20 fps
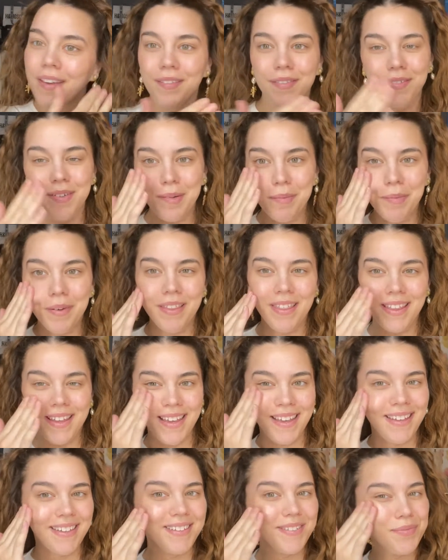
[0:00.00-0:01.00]
from
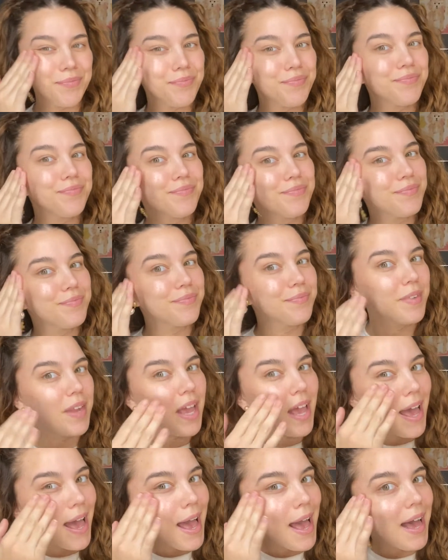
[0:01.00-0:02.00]
within,
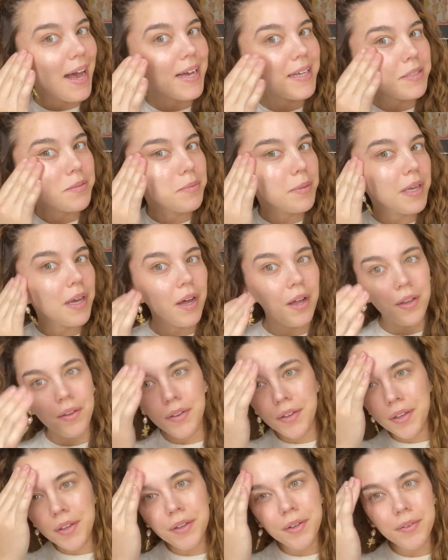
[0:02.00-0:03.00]
as we all
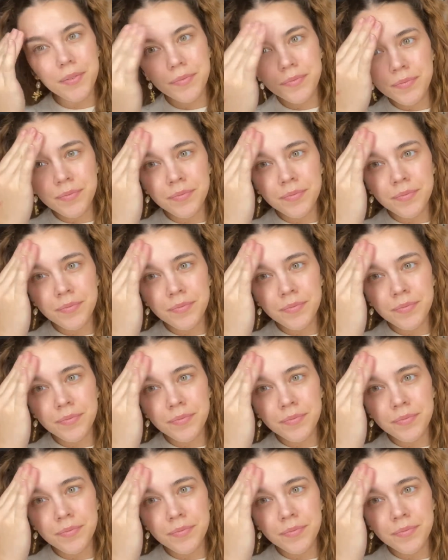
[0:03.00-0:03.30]
do.